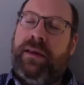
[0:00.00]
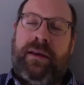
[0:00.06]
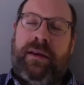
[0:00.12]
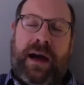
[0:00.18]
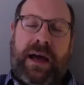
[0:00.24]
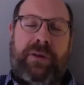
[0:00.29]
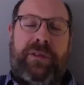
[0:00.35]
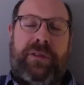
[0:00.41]

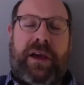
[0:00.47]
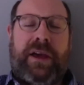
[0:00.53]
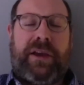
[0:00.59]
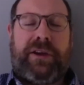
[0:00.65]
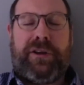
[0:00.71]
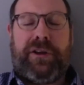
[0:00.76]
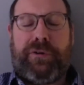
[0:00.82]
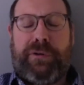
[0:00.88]
I don't think
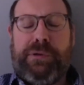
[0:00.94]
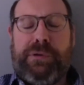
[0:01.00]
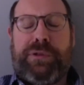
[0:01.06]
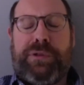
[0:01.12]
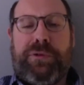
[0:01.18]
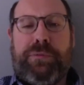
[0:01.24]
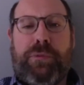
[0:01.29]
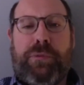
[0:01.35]
I could agree
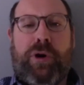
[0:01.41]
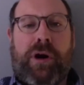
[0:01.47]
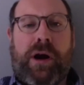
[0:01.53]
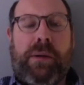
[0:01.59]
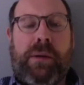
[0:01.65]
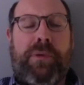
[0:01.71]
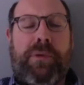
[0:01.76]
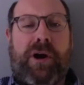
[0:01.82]
with you
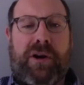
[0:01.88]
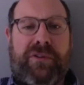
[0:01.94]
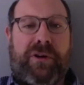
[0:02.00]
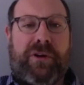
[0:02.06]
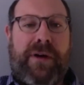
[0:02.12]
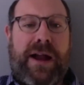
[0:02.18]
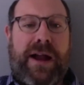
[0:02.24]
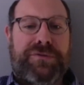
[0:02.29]
more. I'm part
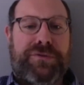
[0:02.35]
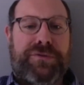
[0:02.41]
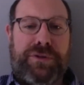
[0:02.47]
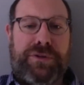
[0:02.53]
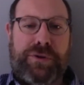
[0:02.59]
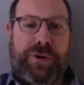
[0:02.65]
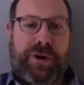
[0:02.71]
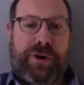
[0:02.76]
of a
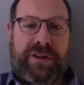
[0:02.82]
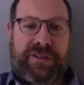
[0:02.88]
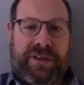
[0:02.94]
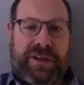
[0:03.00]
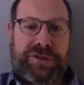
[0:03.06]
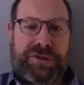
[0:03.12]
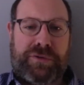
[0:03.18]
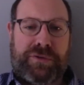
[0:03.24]
grassroots
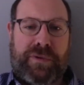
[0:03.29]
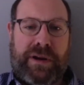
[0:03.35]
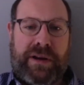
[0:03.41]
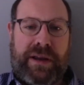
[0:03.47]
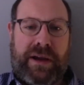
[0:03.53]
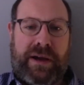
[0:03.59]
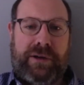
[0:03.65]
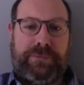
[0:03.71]
organization
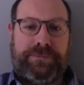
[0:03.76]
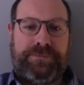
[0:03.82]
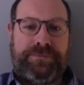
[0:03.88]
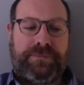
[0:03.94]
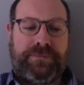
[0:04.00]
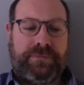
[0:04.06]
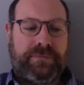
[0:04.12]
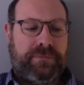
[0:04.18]
right
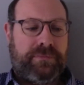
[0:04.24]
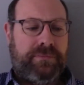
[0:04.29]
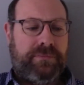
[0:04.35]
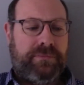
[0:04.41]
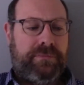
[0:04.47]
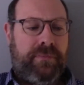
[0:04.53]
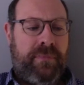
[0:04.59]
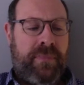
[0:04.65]
now,
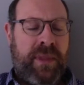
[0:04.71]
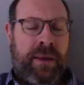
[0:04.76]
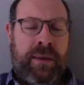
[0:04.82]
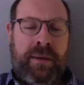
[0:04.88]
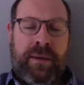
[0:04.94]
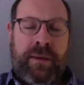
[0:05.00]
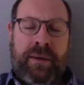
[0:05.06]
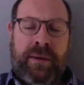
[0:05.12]

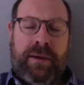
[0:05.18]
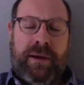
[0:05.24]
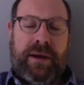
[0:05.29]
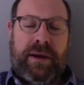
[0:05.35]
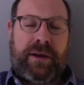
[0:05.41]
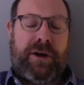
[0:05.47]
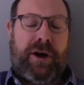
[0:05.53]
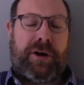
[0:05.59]

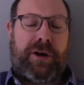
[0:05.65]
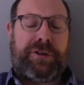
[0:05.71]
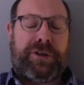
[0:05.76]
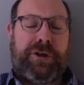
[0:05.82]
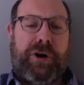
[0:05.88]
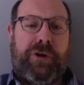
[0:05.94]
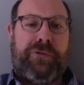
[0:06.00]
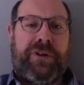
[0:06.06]
uh,
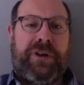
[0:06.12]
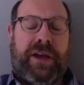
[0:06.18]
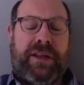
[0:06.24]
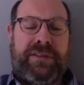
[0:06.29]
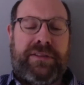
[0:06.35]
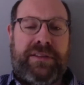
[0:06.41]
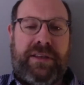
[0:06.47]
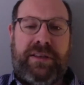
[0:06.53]

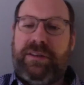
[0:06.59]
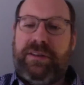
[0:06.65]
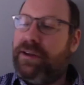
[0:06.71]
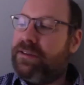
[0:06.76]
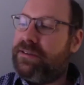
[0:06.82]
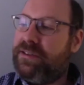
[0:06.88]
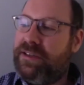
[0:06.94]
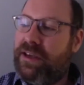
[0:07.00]

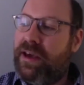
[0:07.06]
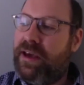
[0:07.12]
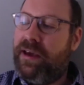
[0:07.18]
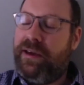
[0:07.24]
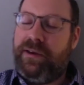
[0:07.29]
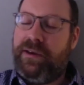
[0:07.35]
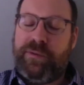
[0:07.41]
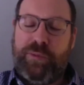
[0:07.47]

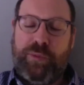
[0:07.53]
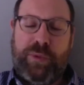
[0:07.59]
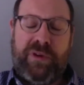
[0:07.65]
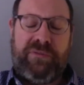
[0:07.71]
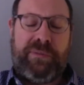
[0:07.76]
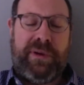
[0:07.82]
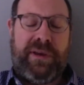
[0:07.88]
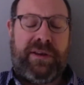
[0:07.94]
conquercovid19.ca.
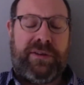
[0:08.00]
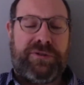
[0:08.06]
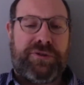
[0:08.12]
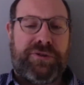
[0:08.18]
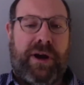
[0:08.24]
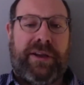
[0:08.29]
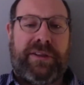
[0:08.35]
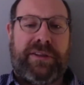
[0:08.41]
We've been
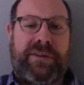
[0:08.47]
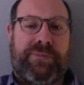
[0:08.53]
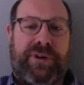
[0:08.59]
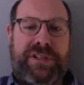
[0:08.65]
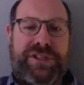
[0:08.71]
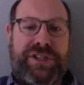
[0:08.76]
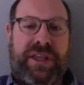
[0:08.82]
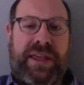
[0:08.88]
trying to
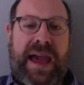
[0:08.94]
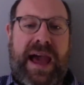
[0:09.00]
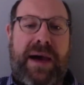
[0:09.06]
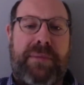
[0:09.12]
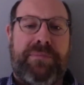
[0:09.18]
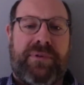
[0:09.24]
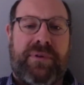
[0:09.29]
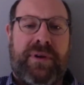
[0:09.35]
bridge the
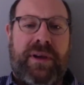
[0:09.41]
gap